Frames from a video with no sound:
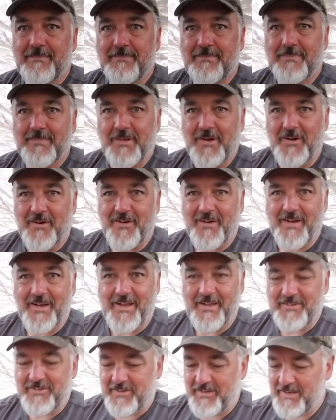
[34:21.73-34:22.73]
All
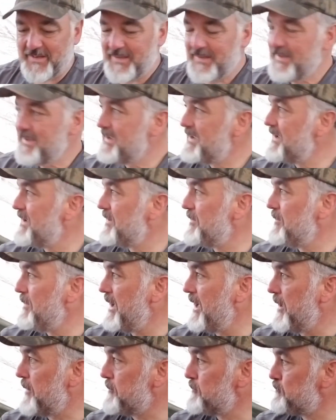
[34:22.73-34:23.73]
right,
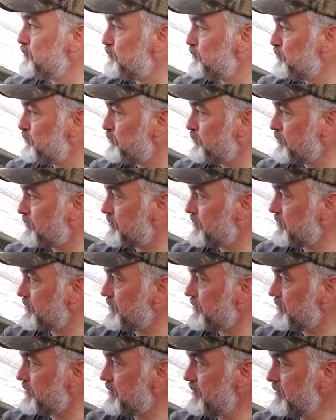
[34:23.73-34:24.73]
man,
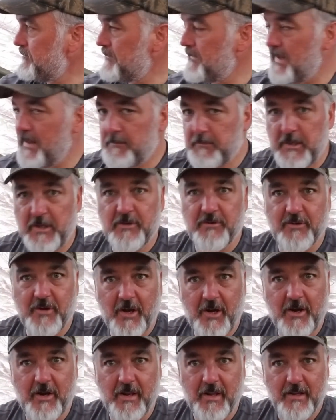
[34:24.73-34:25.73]
I'm getting
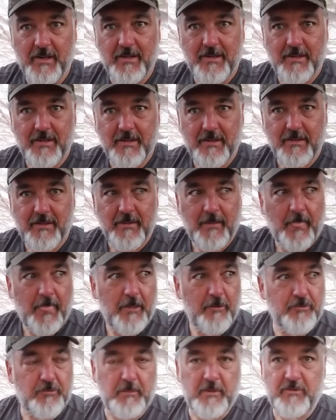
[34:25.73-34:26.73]
tired. It
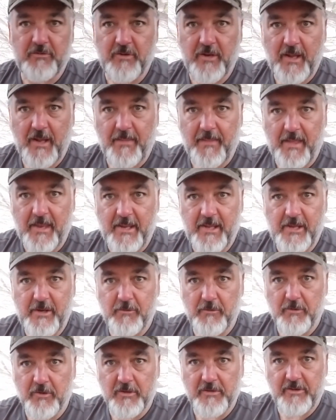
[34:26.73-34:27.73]
was a busy day. That heat
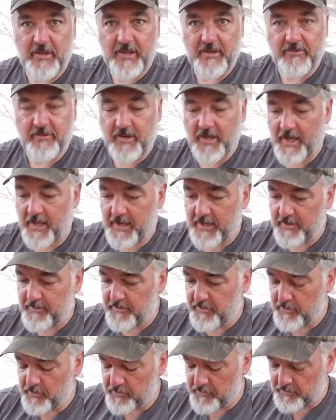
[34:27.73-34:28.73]
really takes it out of you
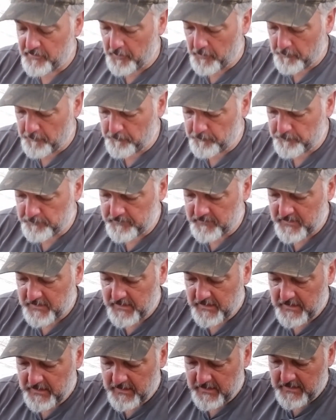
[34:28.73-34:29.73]
too, so
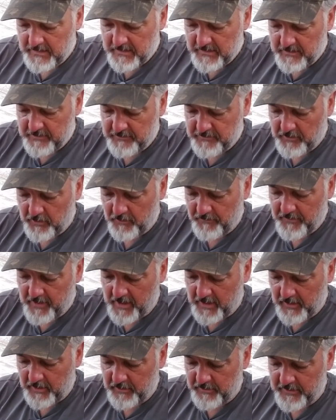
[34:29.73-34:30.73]
I've got
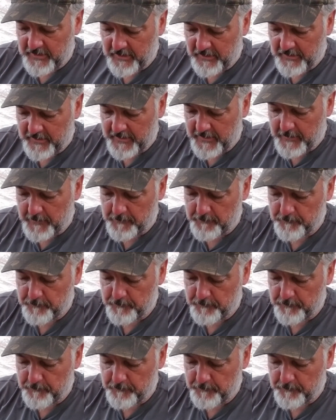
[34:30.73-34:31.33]
a little dinner here,